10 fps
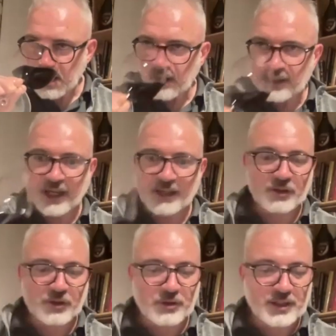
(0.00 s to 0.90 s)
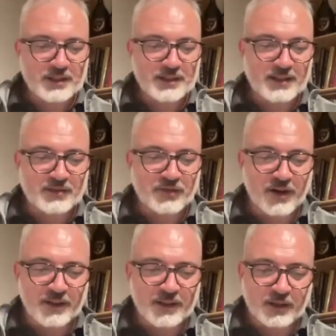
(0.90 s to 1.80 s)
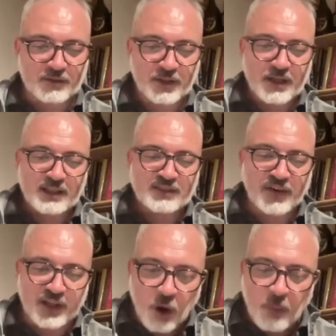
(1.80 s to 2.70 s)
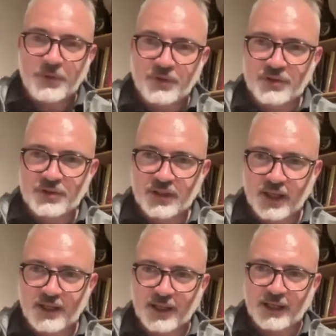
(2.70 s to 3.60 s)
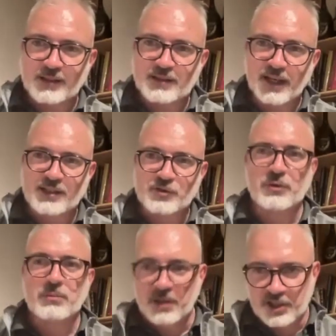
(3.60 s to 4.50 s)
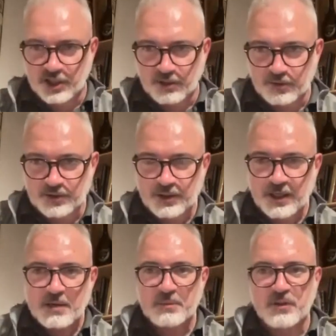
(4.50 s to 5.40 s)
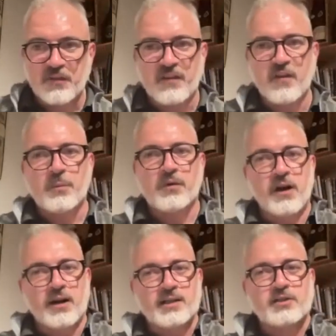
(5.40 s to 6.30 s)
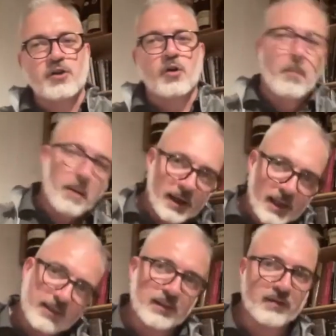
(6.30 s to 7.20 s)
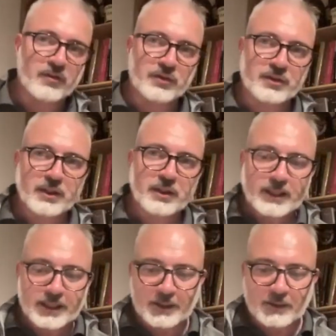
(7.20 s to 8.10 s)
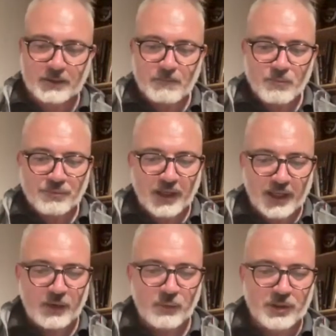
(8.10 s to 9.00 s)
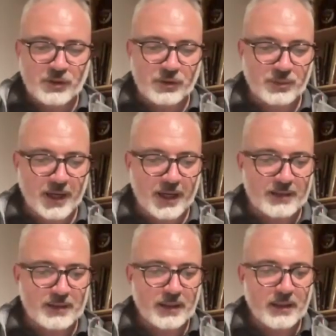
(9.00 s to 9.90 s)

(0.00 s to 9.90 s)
again, on the nose, it's very it's very open. Again, it's extremely generous, but the flavor profile is completely different. Here we talked about